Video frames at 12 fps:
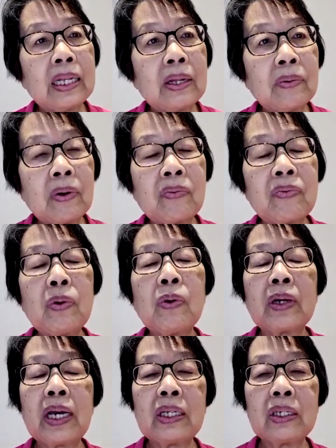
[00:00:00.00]
There were a few
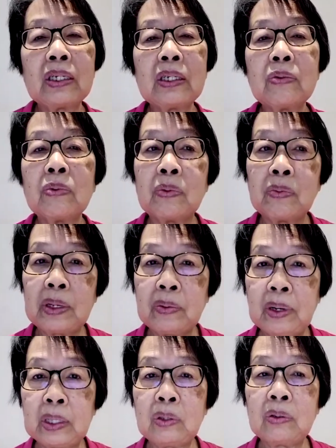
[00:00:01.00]
occasions when we
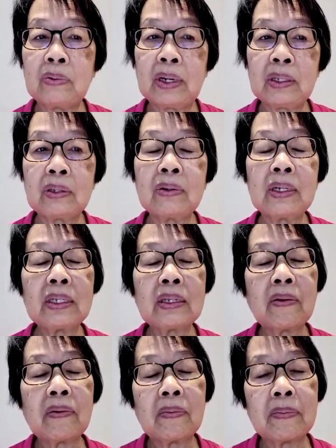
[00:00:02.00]
went to restaurants,
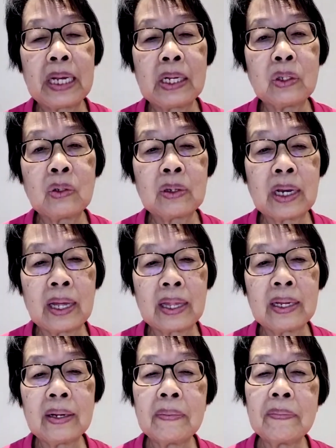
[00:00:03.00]
have a meal
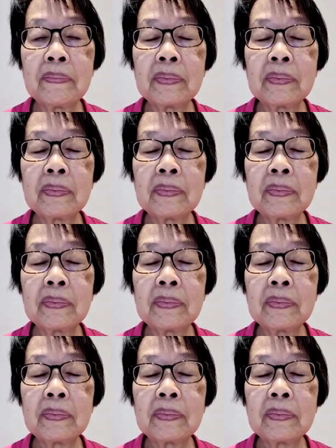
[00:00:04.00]
together,